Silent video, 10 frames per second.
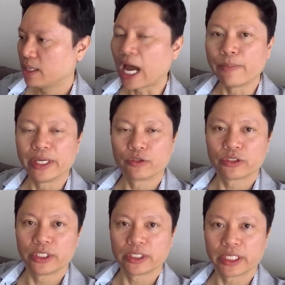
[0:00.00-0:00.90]
I'd be
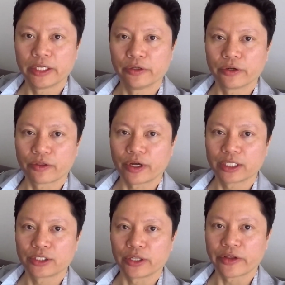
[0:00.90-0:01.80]
interested to hear your
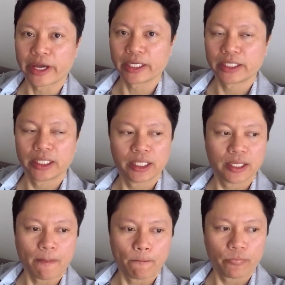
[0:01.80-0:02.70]
thoughts on that.
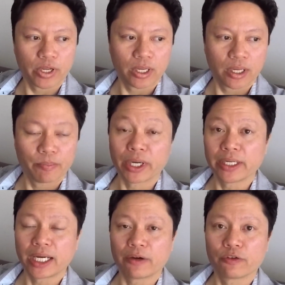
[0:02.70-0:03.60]
But
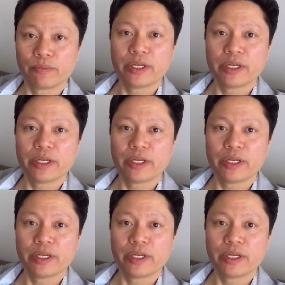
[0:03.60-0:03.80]
yeah, for me